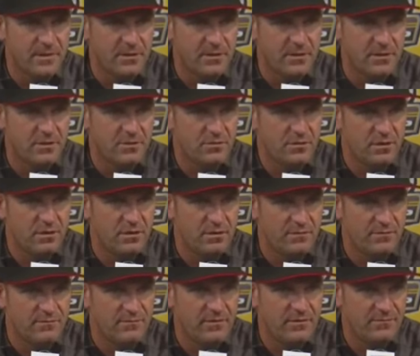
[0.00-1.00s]
you know,
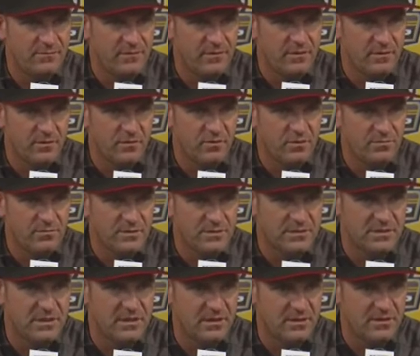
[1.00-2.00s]
that if the
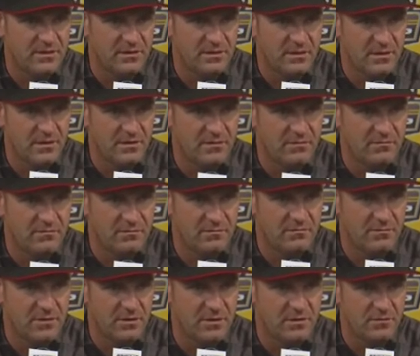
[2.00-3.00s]
equipment's there and
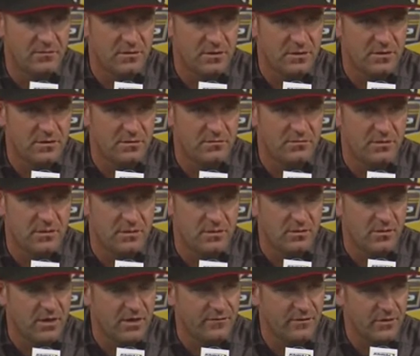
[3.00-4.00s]
you know that
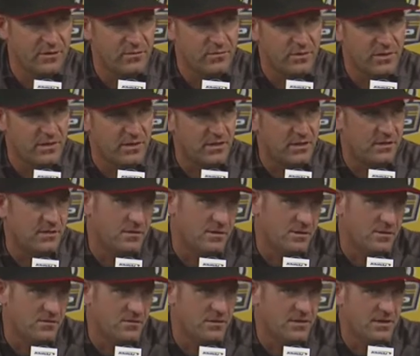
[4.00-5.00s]
you'll have a good weekend, you
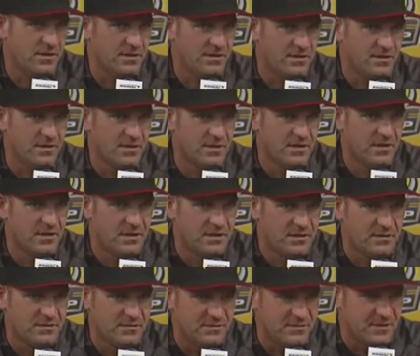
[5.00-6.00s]
know, and
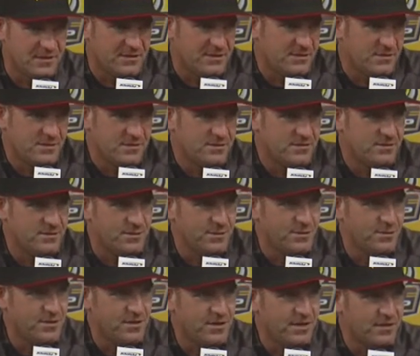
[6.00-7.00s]
that's
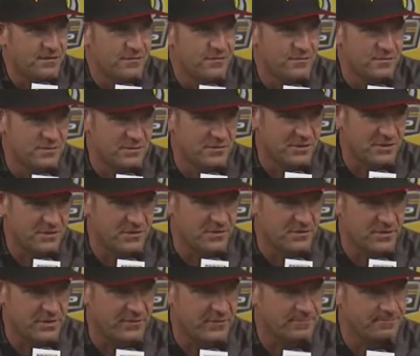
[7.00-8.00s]
all you can ask for as a race
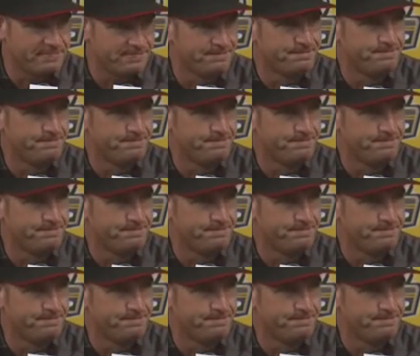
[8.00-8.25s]
car driver.